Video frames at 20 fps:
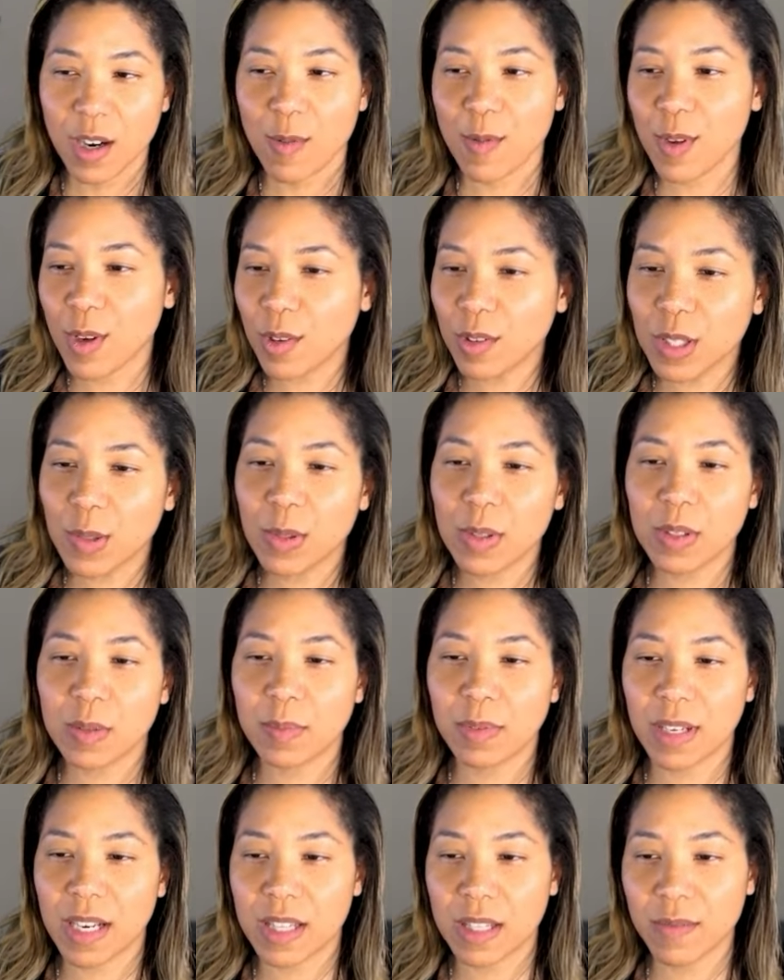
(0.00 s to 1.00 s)
We only want to
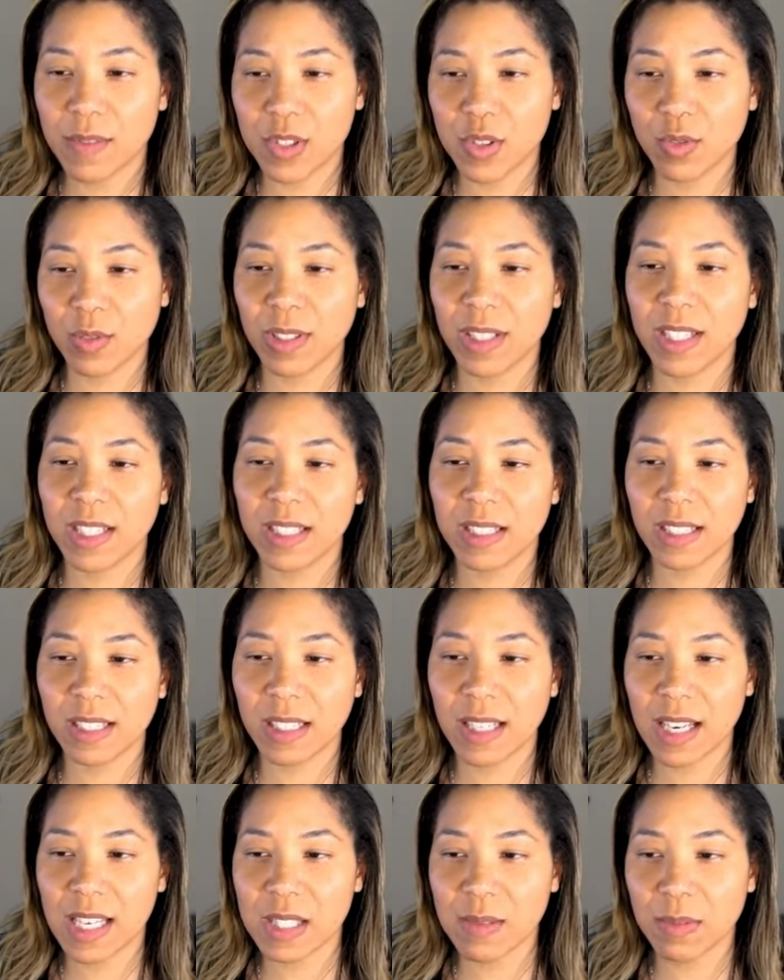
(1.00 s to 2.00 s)
apply the visually hidden
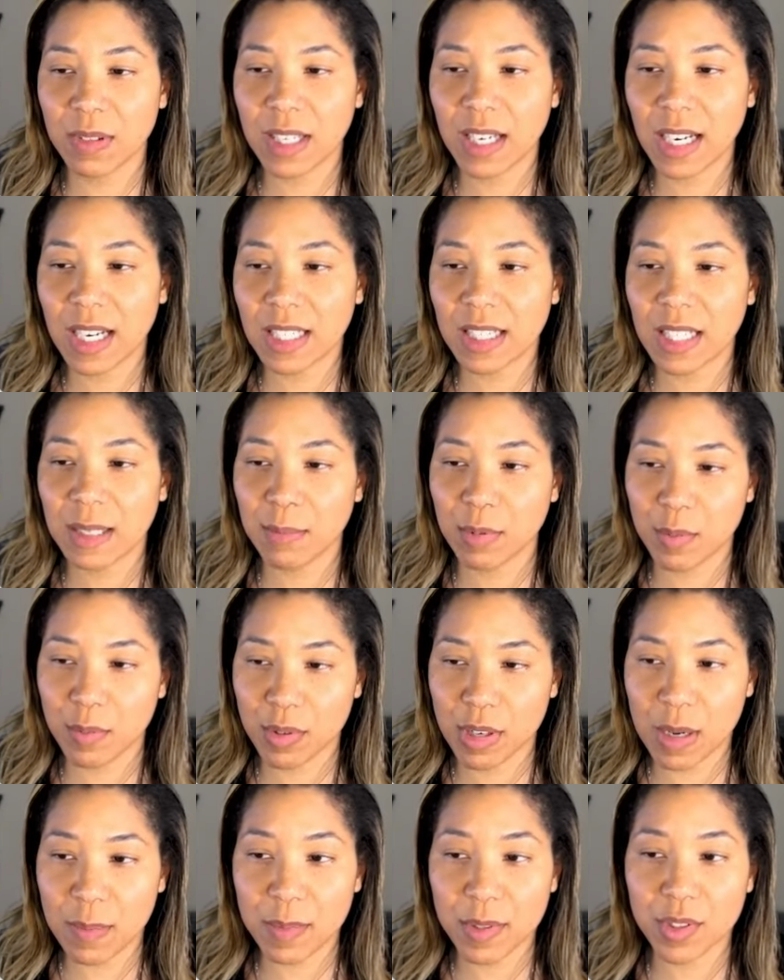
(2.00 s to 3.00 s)
class when the hide label prop